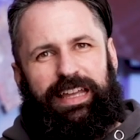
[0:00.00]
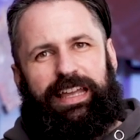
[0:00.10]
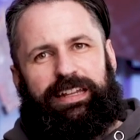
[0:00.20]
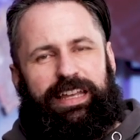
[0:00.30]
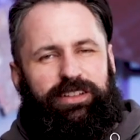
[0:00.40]

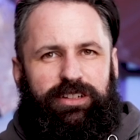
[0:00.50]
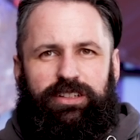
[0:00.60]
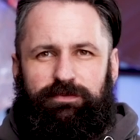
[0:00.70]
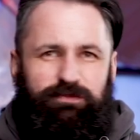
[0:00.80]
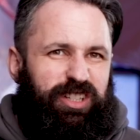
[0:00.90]
it is,
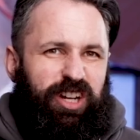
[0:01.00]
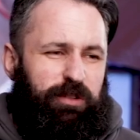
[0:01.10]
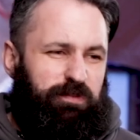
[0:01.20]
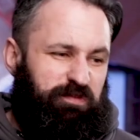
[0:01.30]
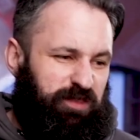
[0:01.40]
you
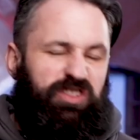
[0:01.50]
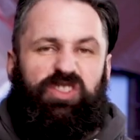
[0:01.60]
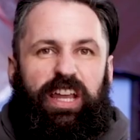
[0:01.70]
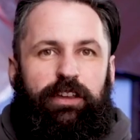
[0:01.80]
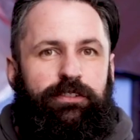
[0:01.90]
know,
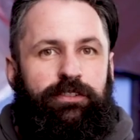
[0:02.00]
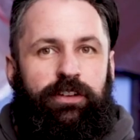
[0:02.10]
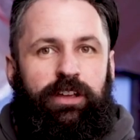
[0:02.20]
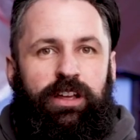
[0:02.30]
safe